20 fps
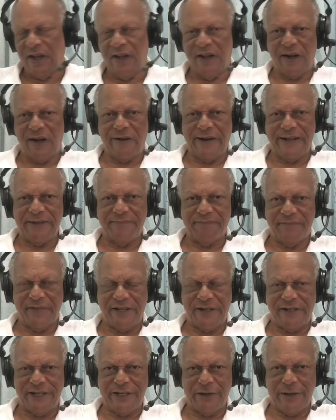All right,
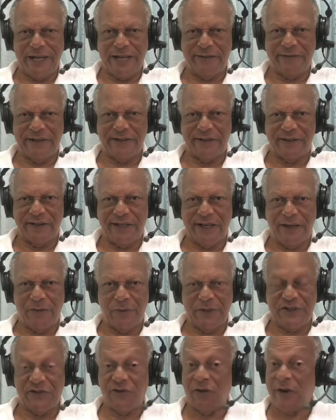there you have it. That
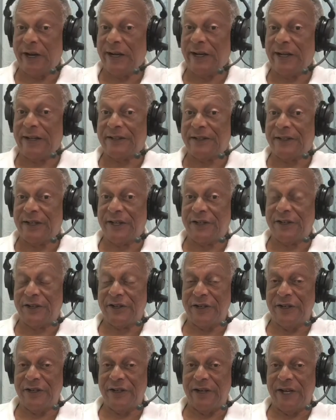was Friday's
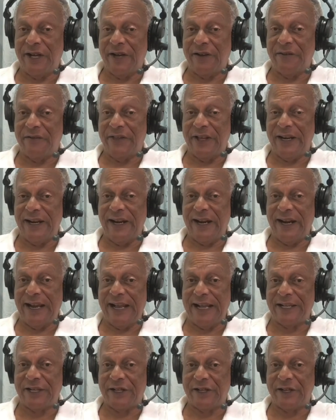edition of the
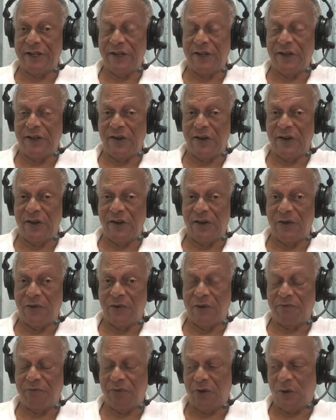National
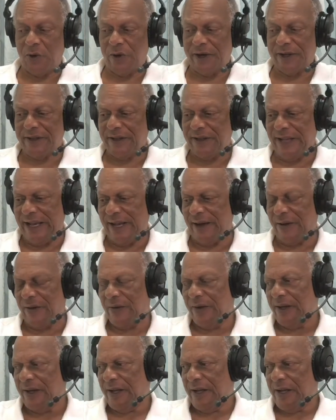Report. Now,
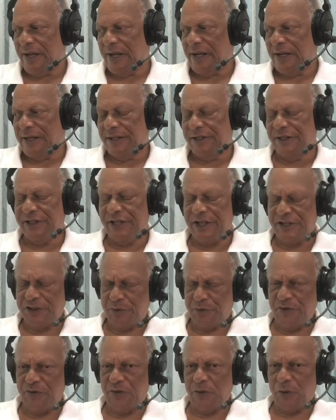
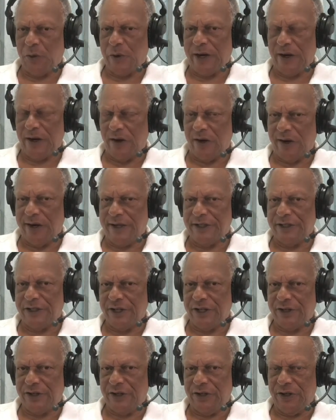just before I launch
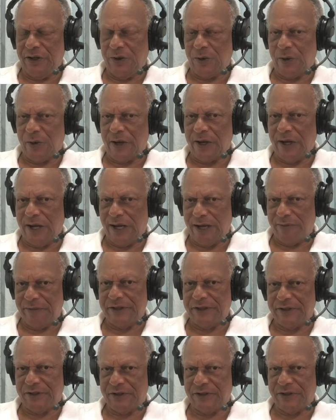into your
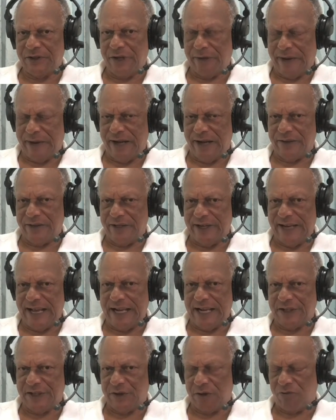comments about the
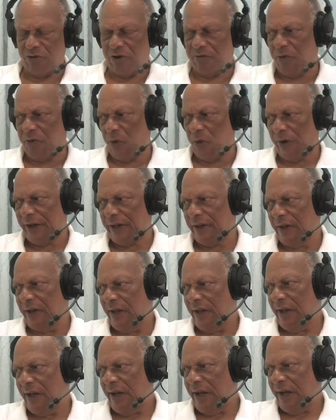National Report,
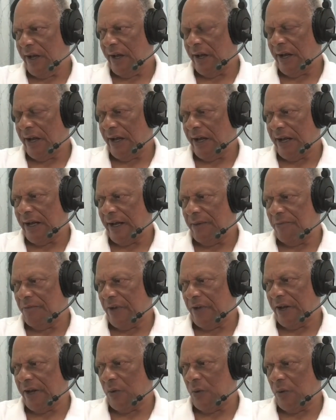
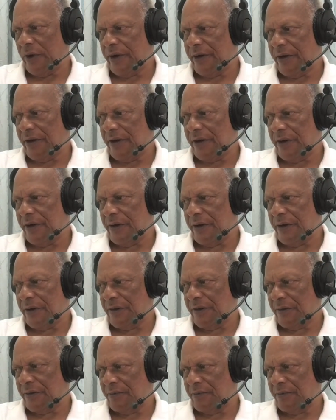I want to